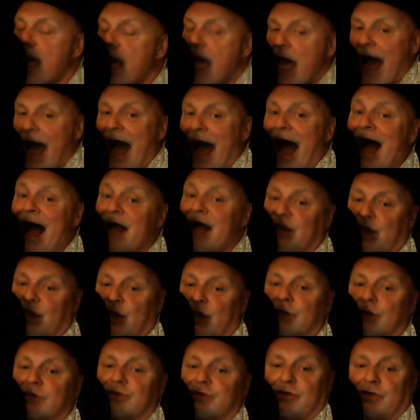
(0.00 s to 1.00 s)
High
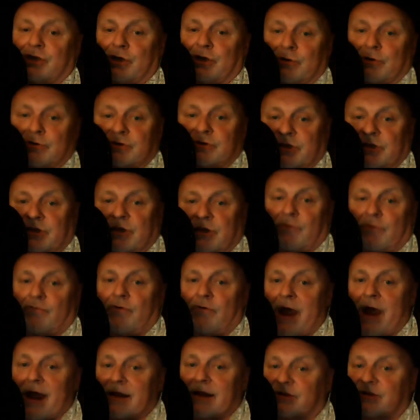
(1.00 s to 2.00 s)
heel shoes and your
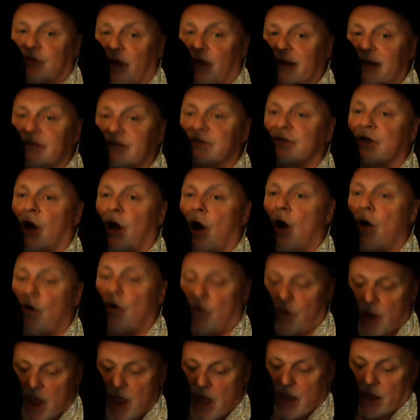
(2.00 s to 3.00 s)
red dress on,
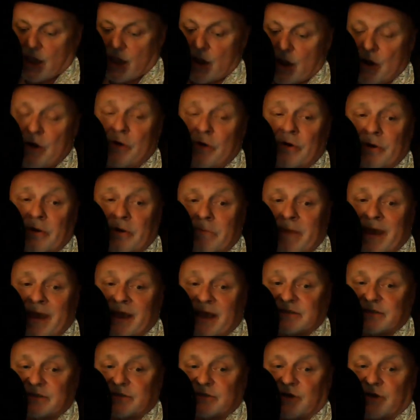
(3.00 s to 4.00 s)
you're the
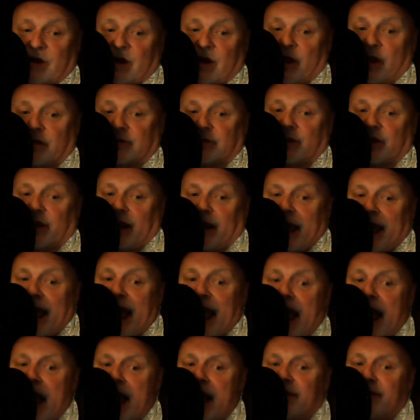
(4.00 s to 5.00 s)
best drug that
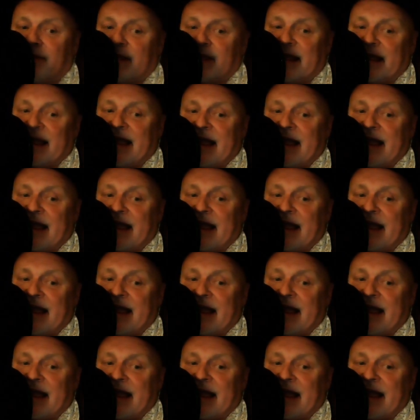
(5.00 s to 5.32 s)
I've ever